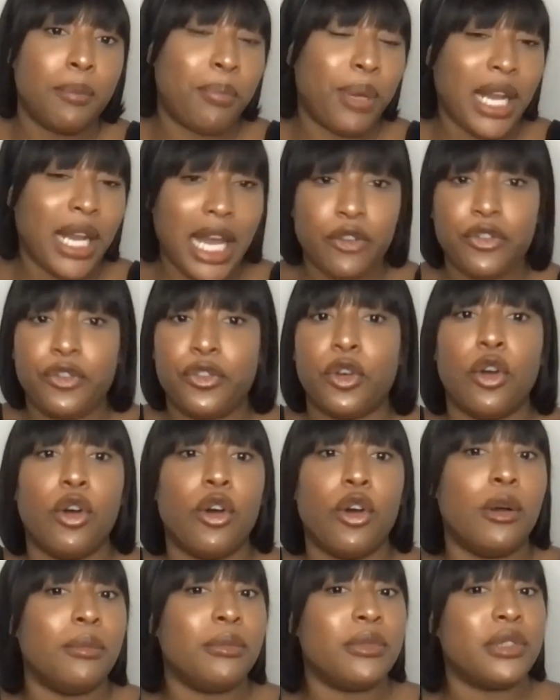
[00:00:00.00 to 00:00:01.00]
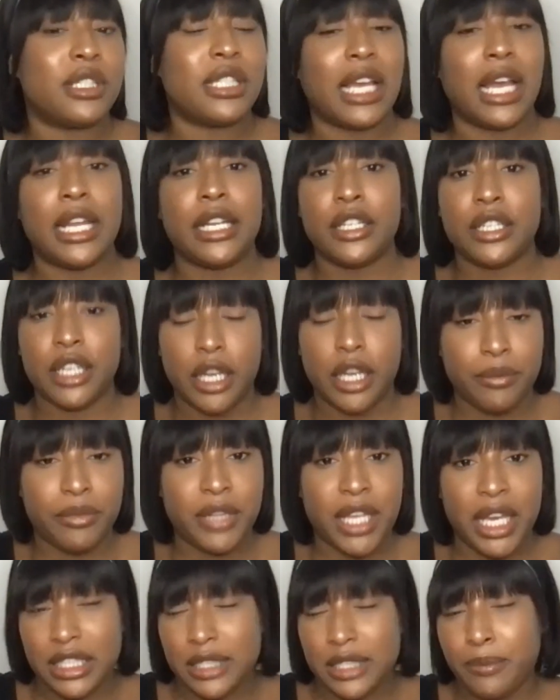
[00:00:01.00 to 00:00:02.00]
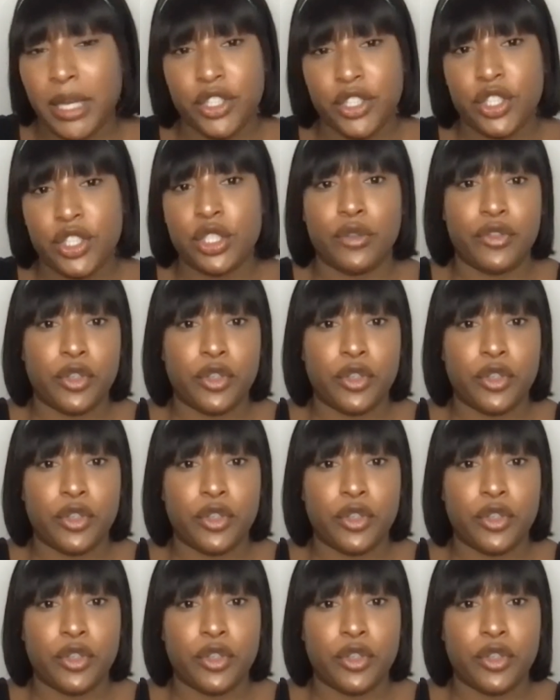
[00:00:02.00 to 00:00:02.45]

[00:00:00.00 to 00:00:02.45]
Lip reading: platforms and the expansion